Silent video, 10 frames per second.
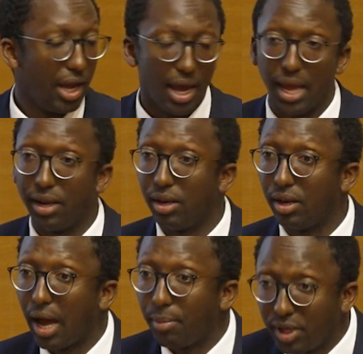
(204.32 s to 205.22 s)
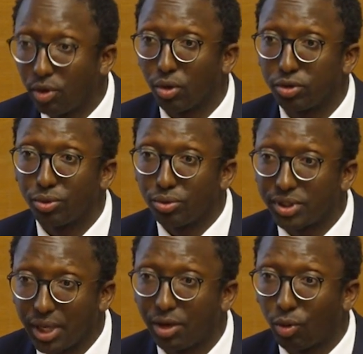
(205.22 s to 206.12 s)
And I'm here also to
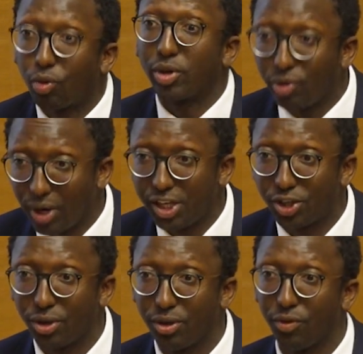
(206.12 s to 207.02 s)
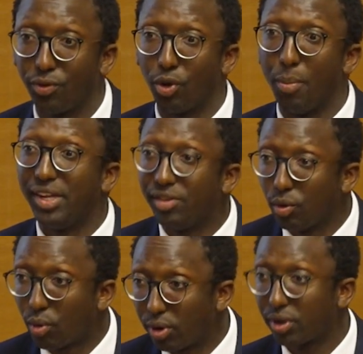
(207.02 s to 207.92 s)
say congratulations for the
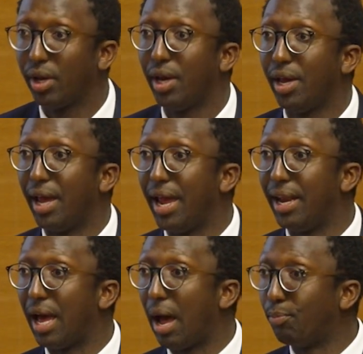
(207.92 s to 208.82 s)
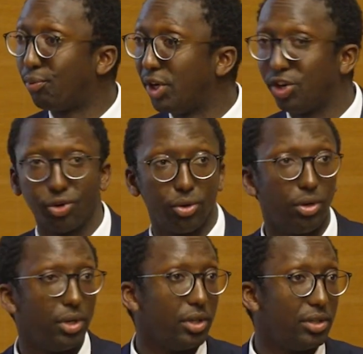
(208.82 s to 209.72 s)
amazing work. And I'm pretty sure
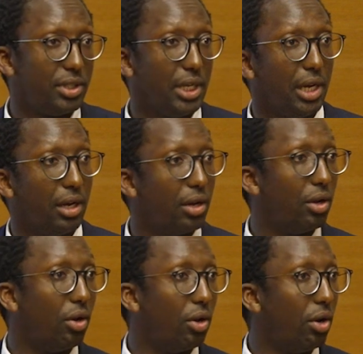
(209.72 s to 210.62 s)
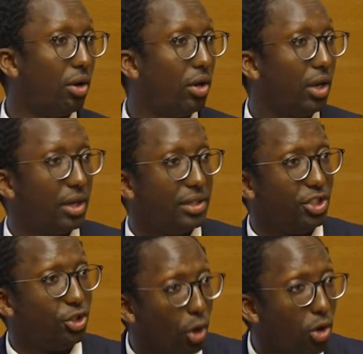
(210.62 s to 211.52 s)
seeing
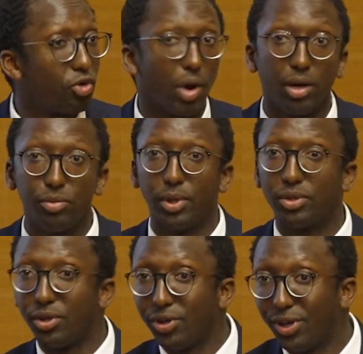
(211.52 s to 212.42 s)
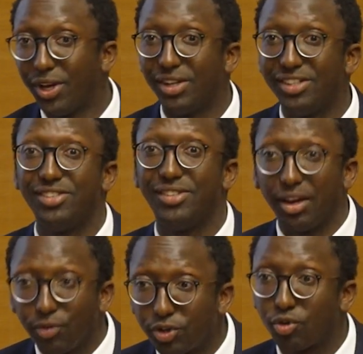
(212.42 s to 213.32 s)
this young crowd, but this
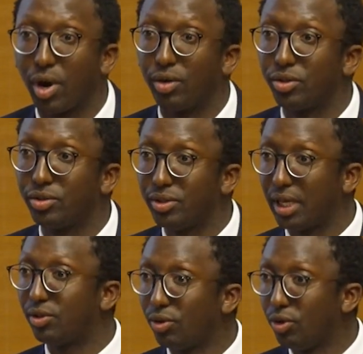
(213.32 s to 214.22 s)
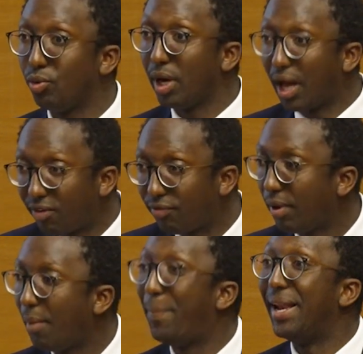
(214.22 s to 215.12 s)
diverse crowd also, that you will have
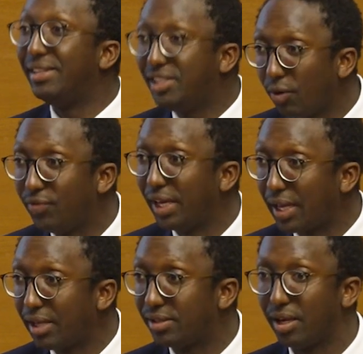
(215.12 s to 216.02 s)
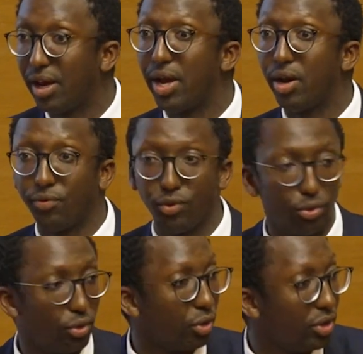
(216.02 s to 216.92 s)
plenty of decades ahead of you
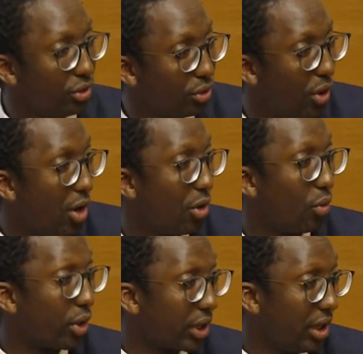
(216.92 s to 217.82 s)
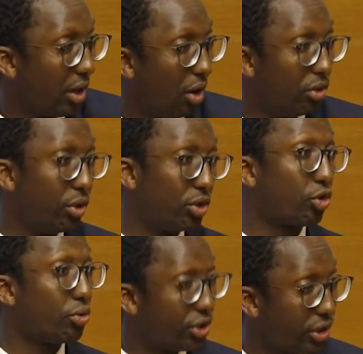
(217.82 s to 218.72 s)
to continue working on those
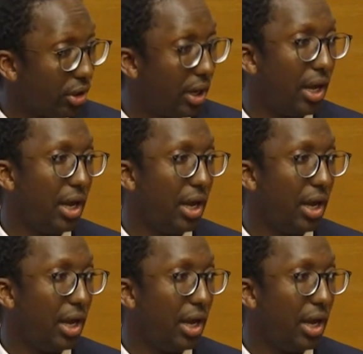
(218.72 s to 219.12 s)
crucial